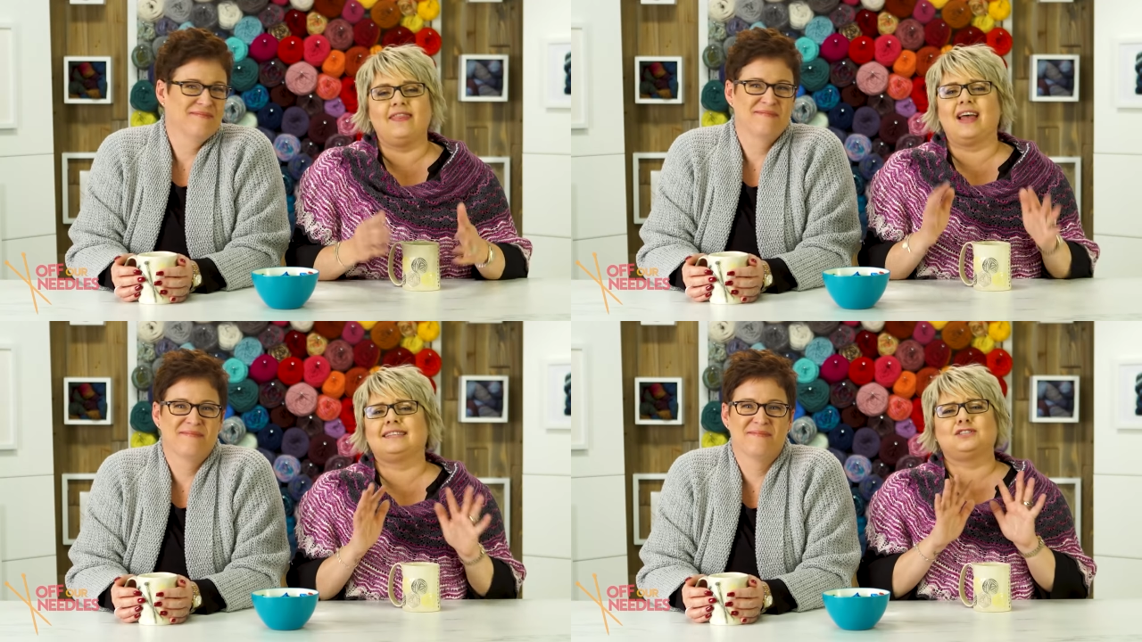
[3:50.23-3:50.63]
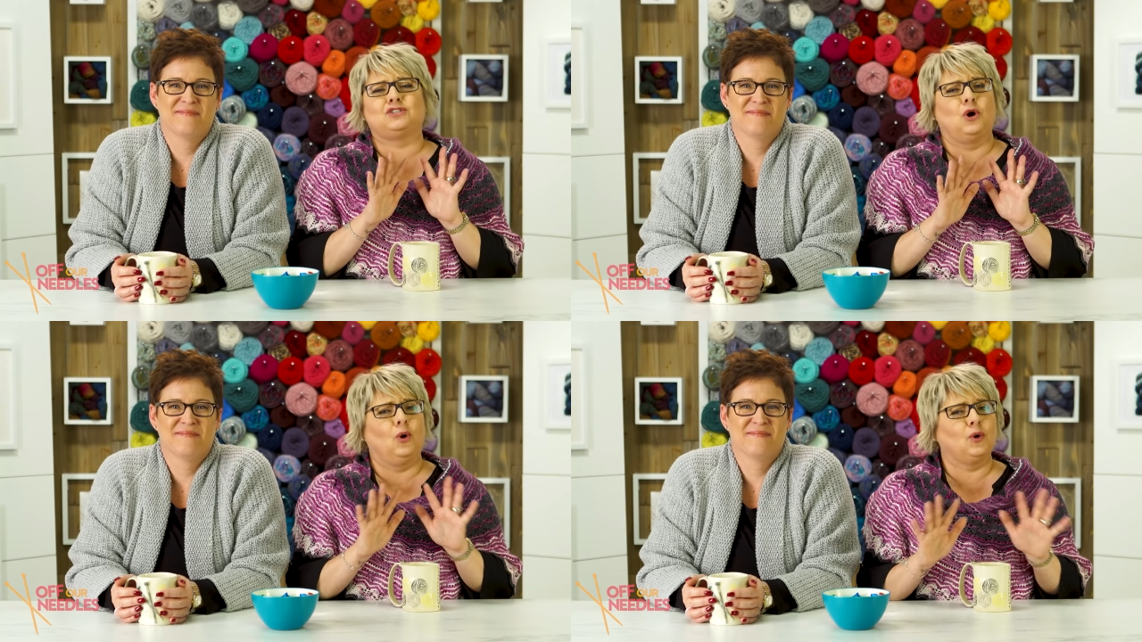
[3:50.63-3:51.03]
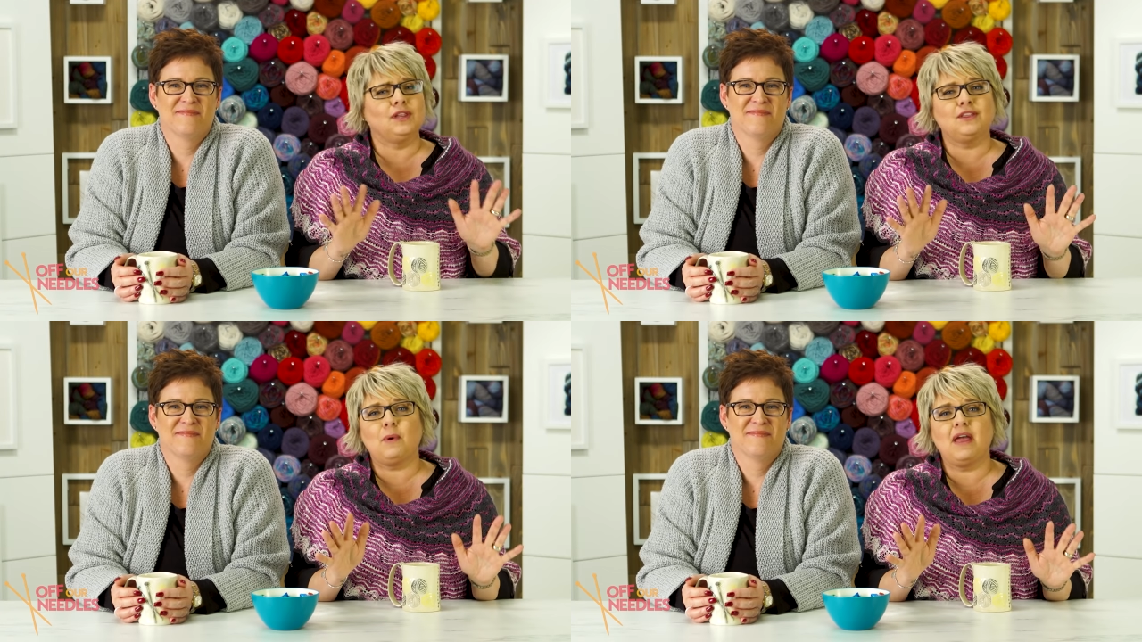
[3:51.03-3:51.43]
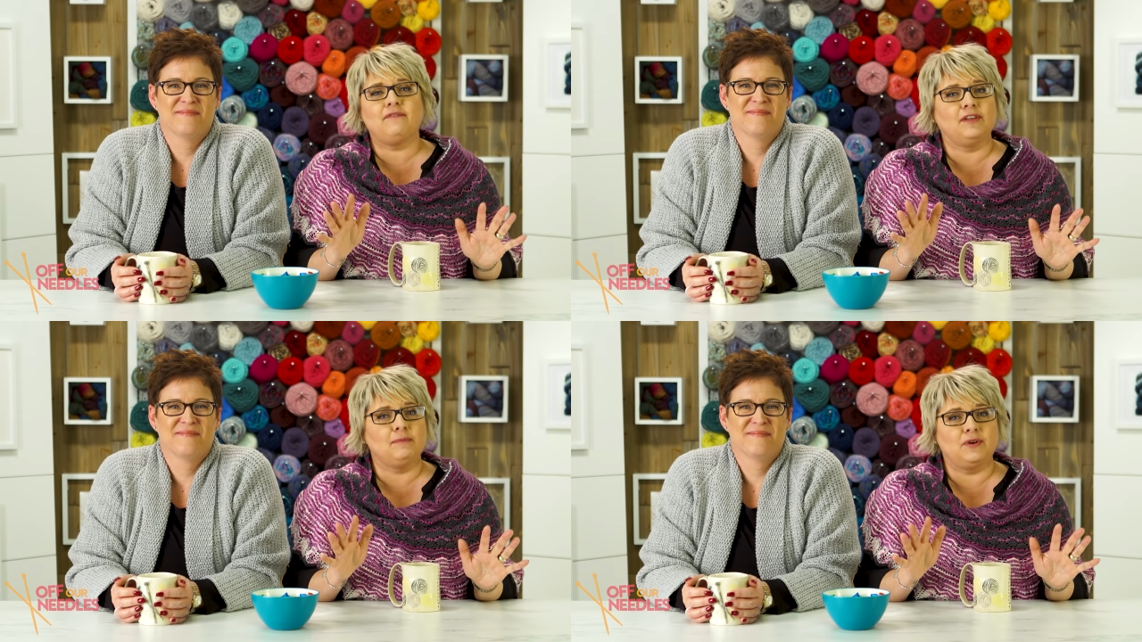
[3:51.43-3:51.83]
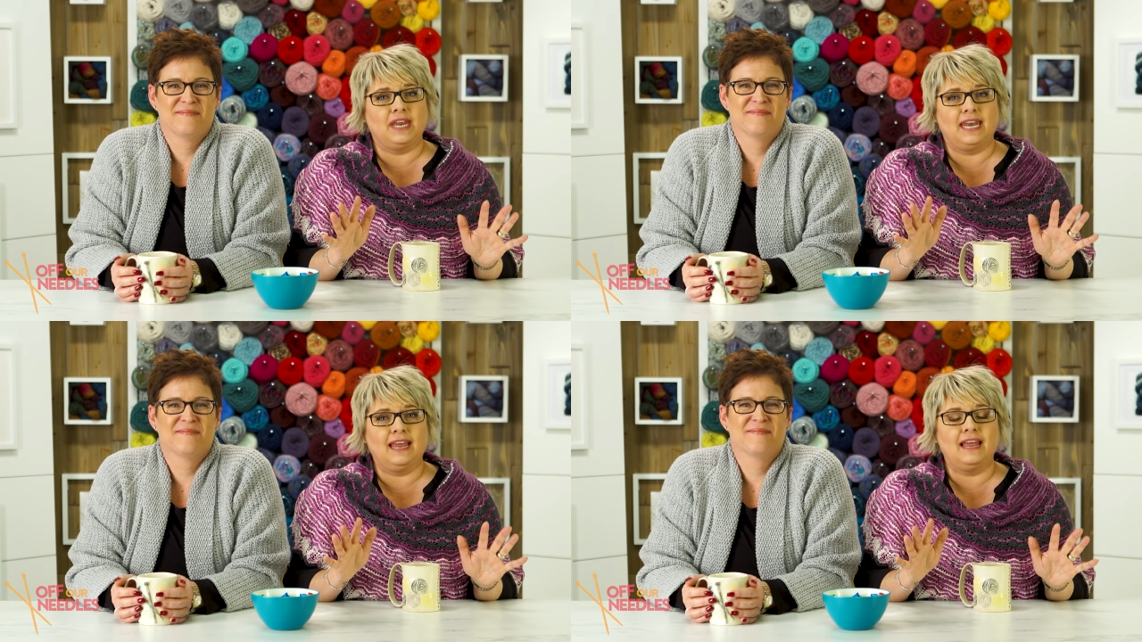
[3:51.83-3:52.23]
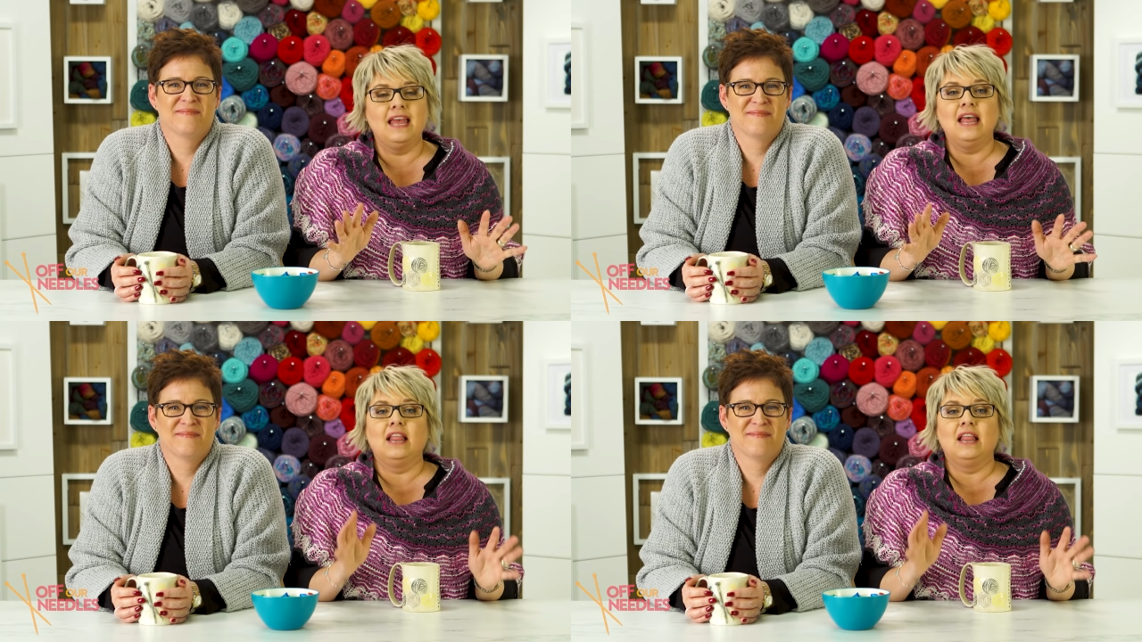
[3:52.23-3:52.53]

Speaker 1: and that's totally the way I feel about knitting.